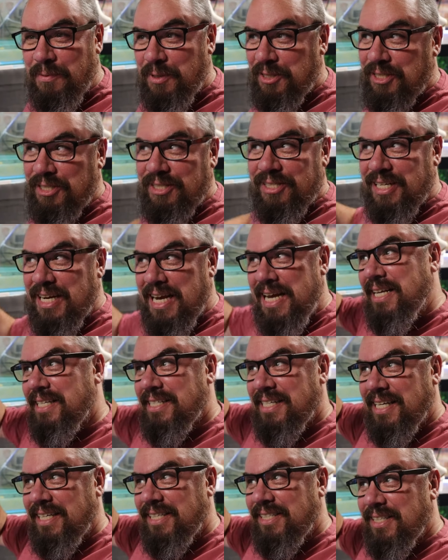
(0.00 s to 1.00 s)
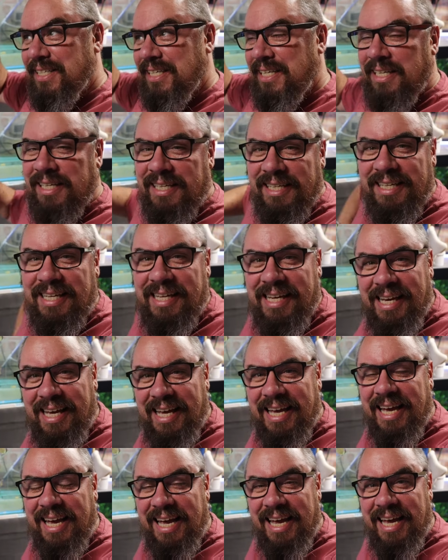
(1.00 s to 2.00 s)
which is tonight actually
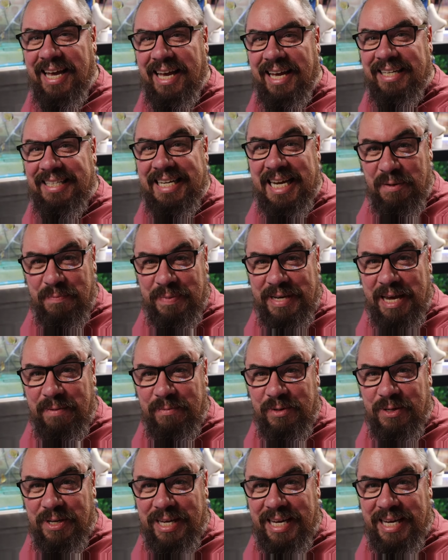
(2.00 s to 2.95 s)
uh, at 9 p.m.